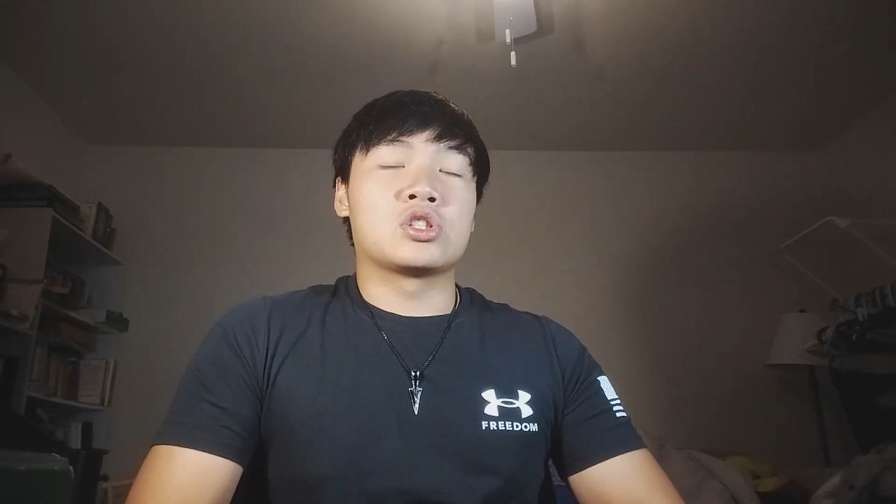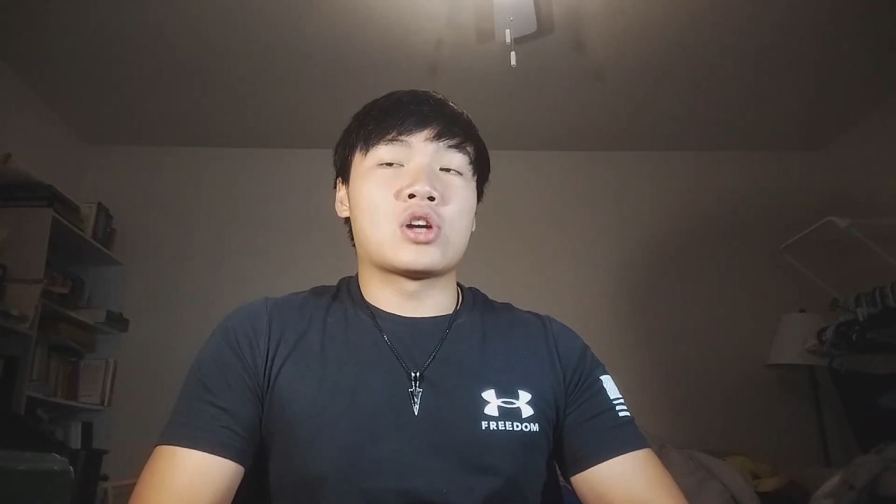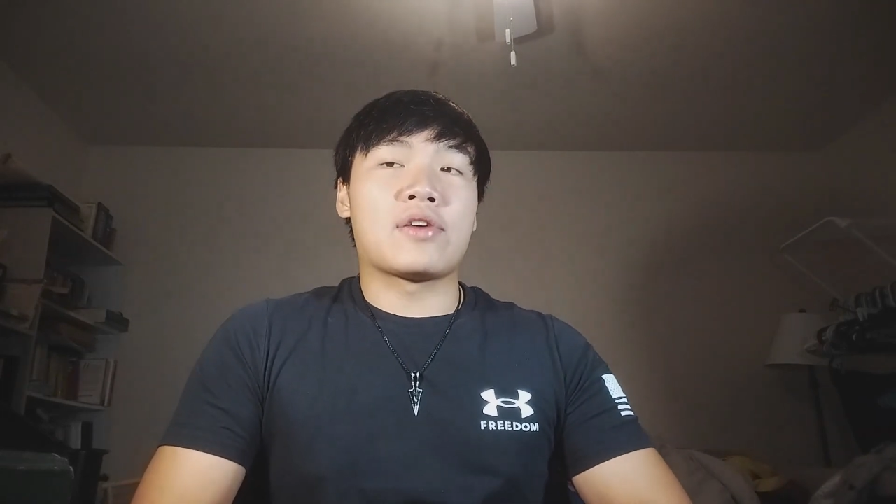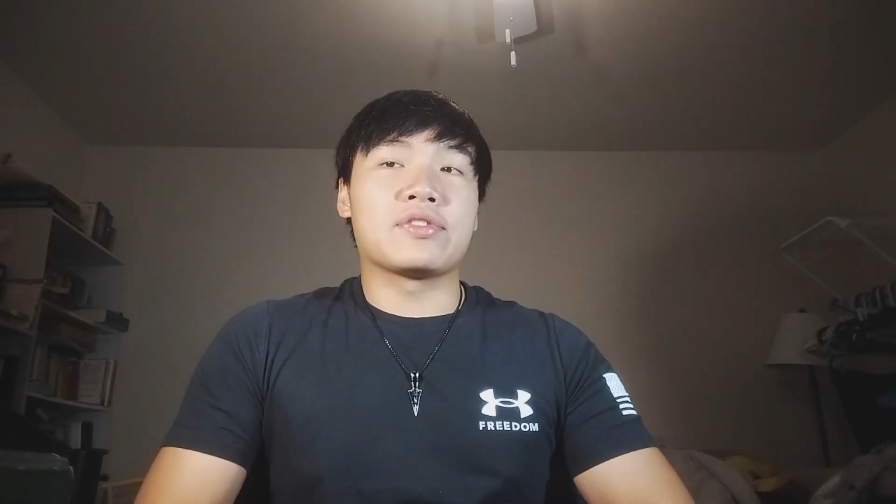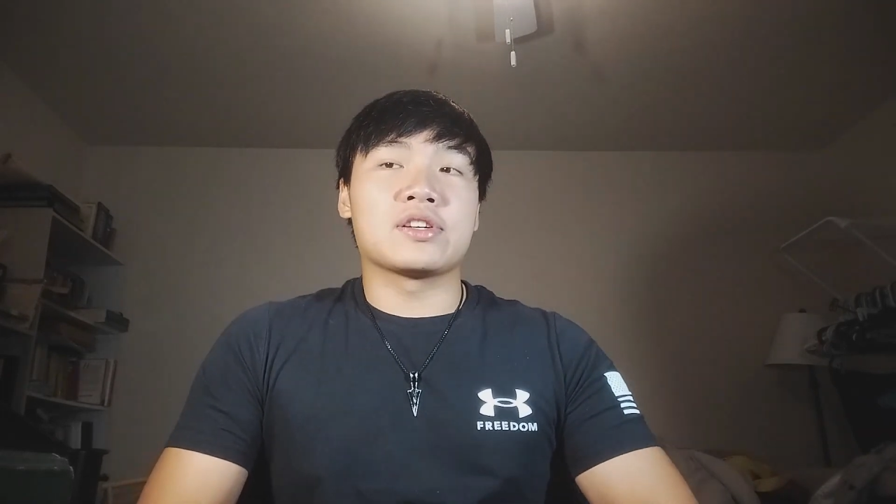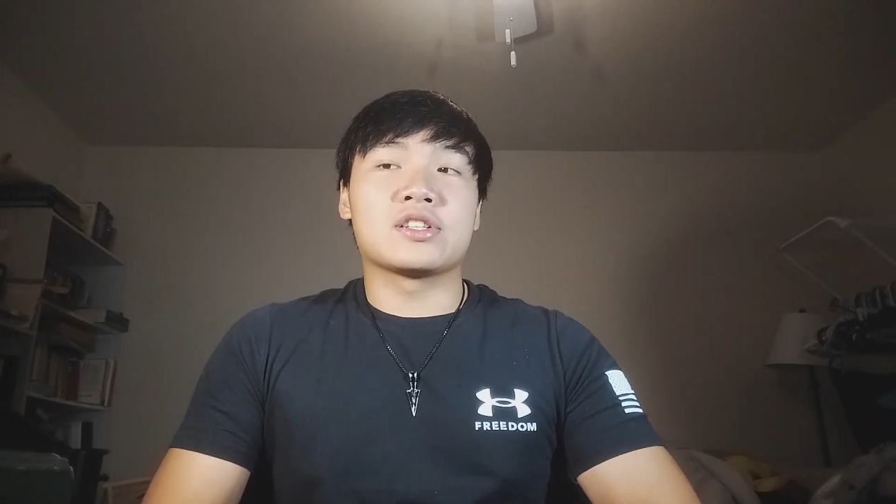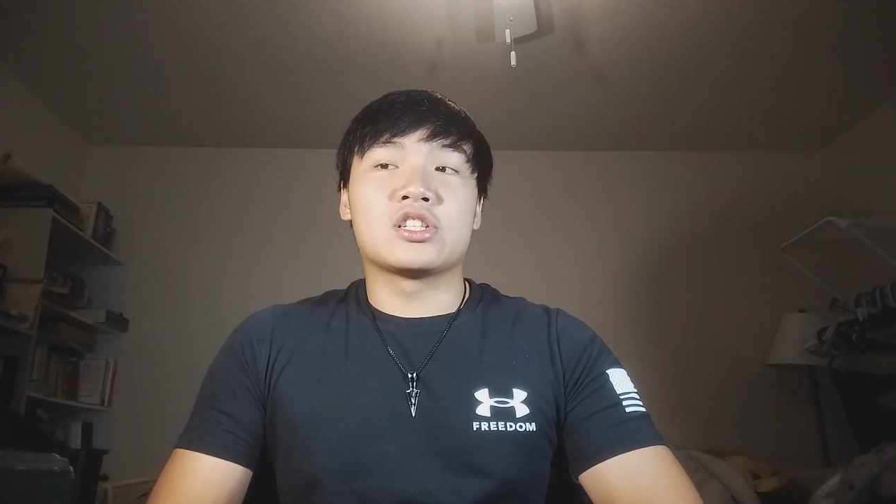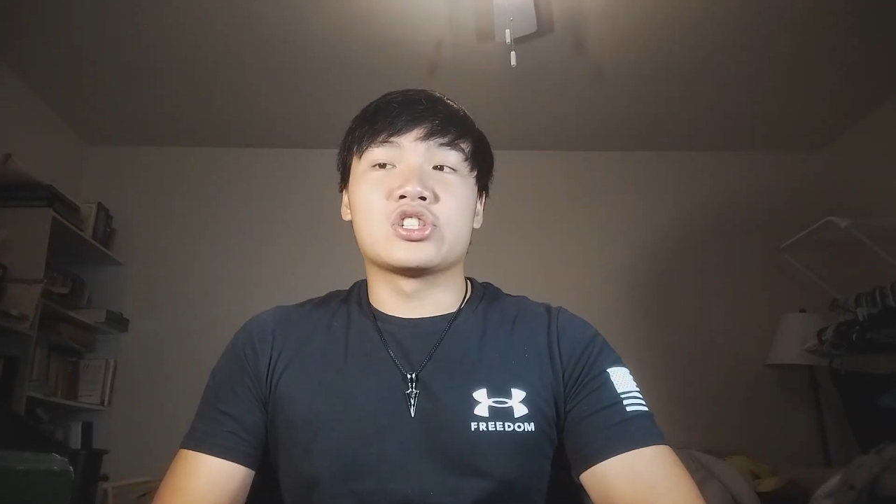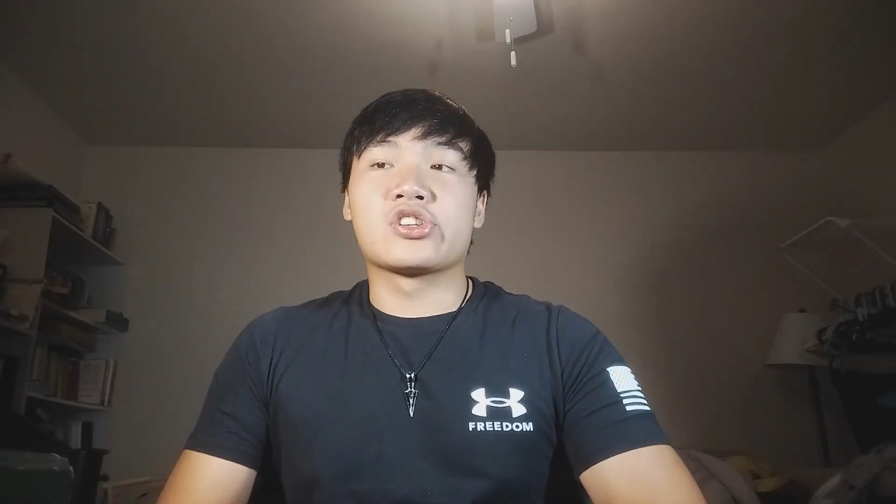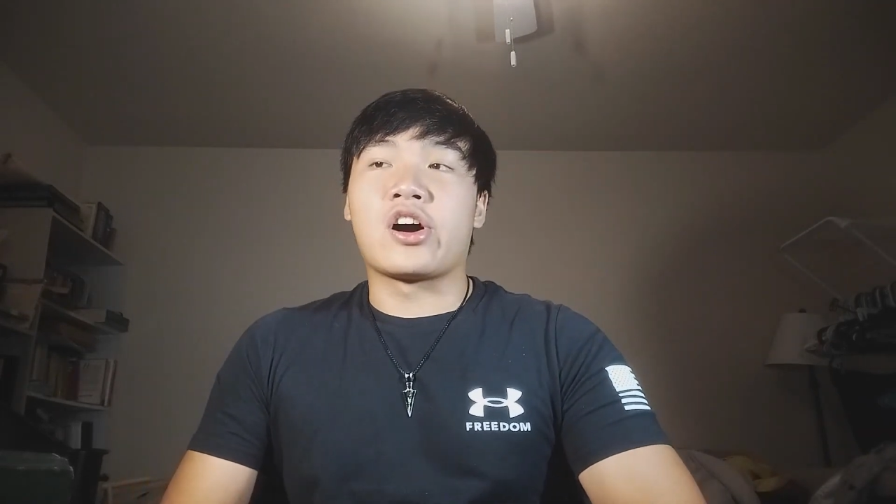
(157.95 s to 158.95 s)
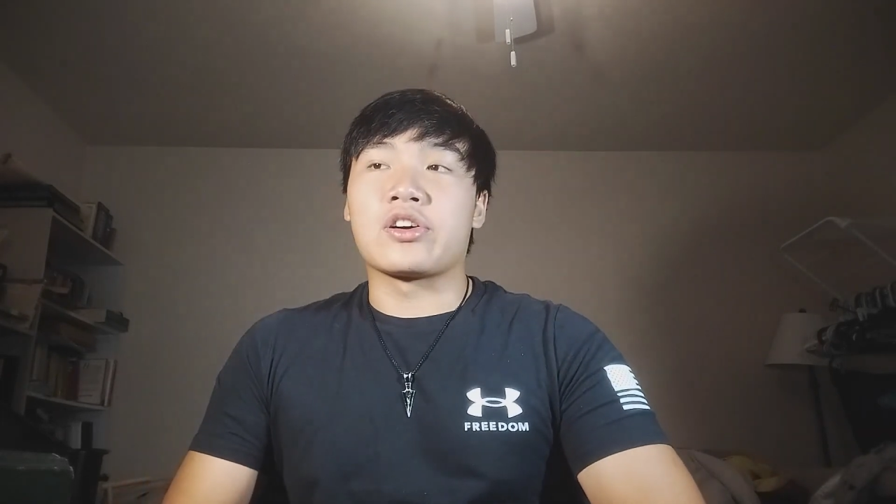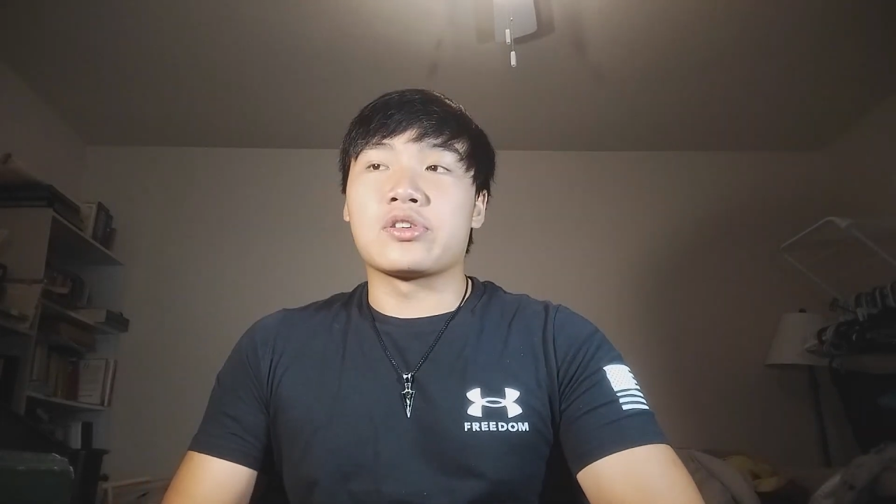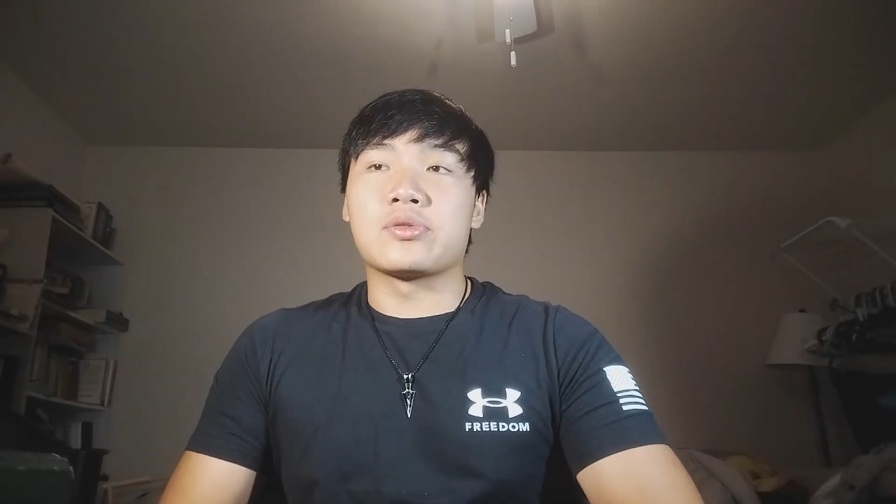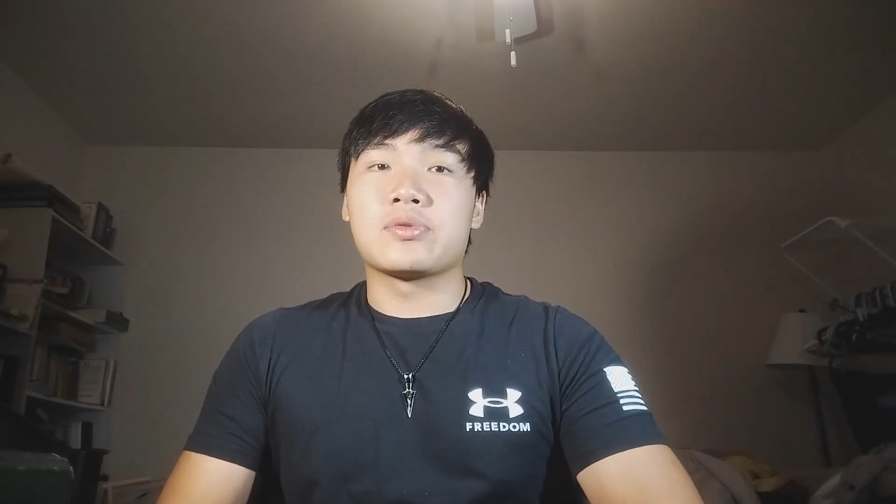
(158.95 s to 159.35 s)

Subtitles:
traveling to Chicago.